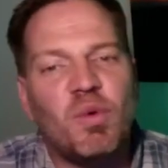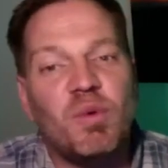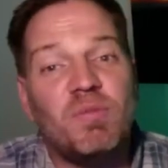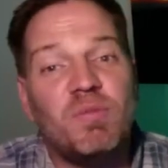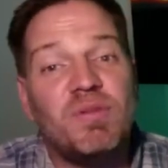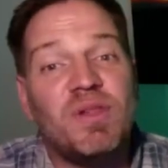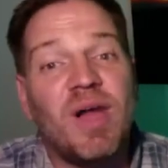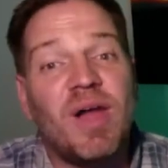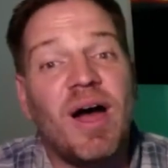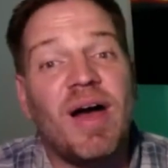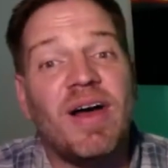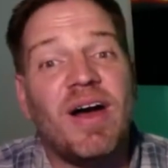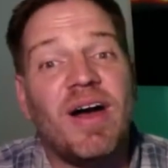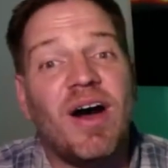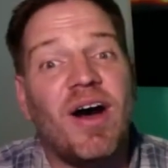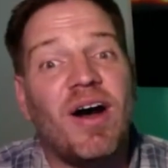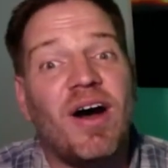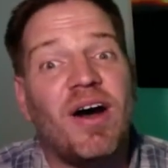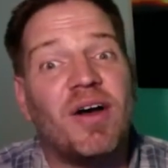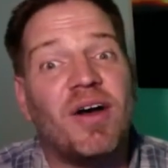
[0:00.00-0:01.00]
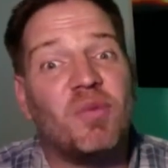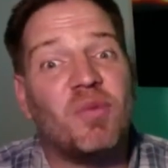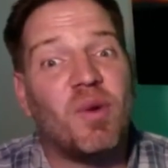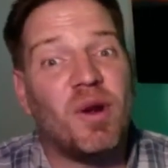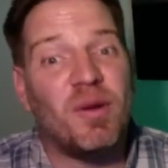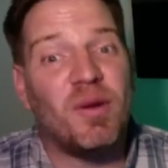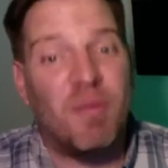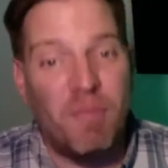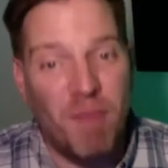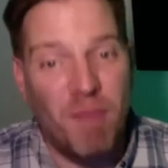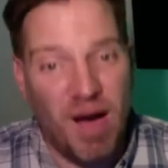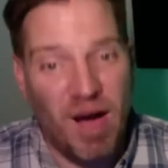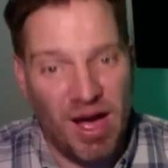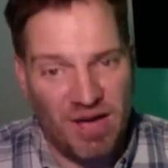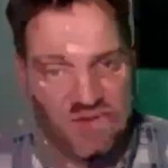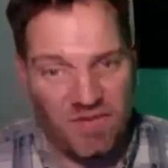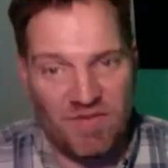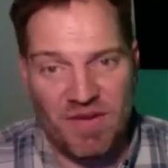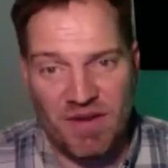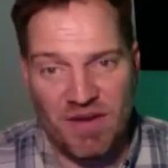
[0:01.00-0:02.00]
We'll apply on one of
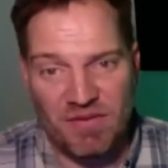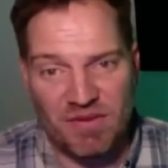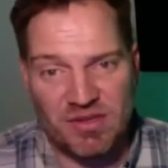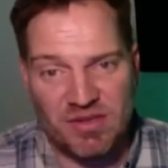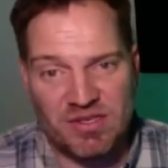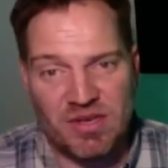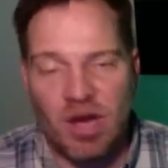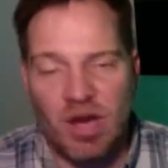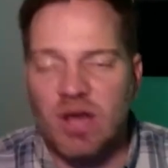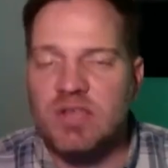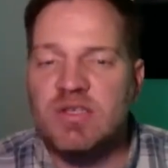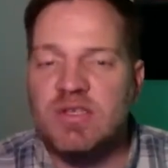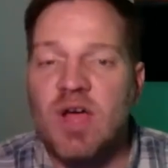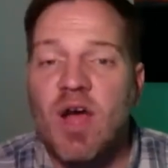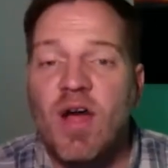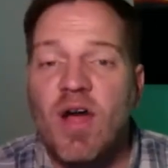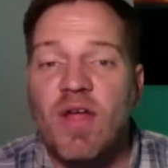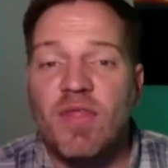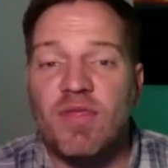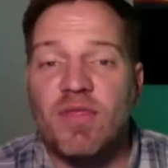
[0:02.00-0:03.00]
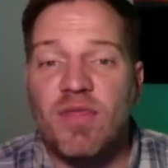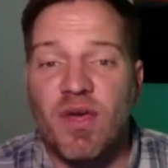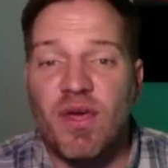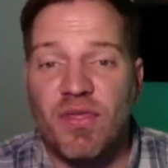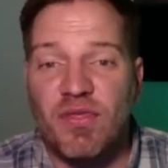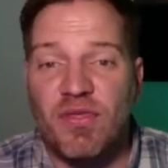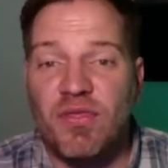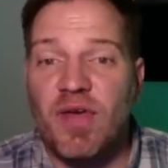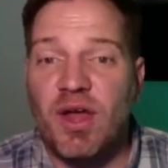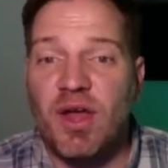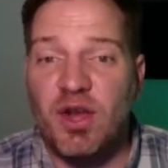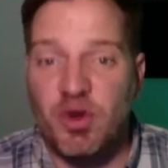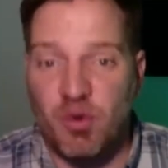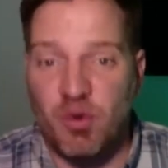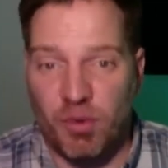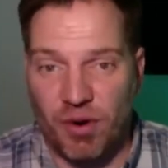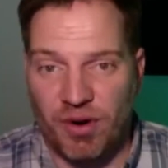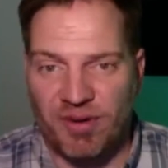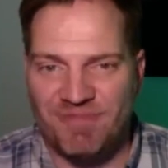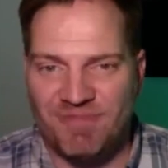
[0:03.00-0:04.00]
my favorite songs, The
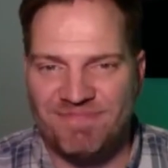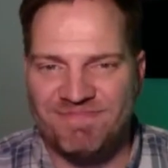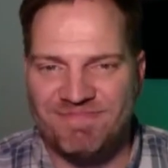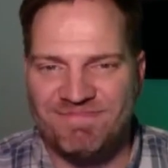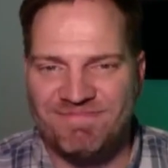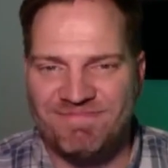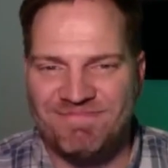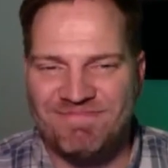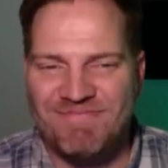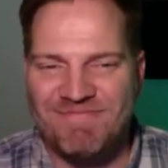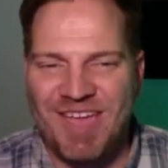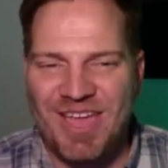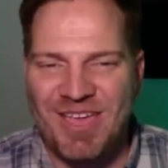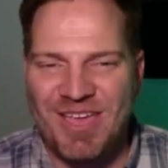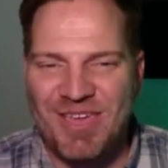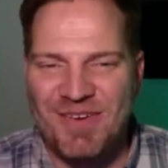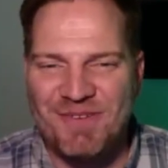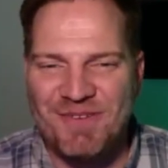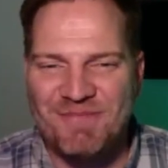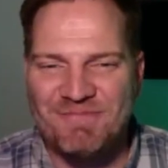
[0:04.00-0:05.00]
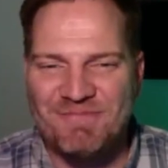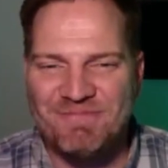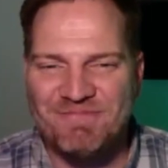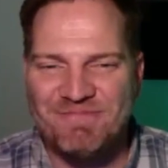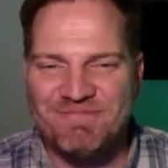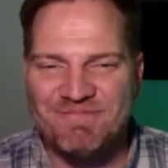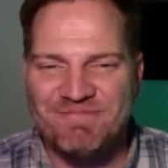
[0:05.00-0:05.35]
Thunderer. Thank you.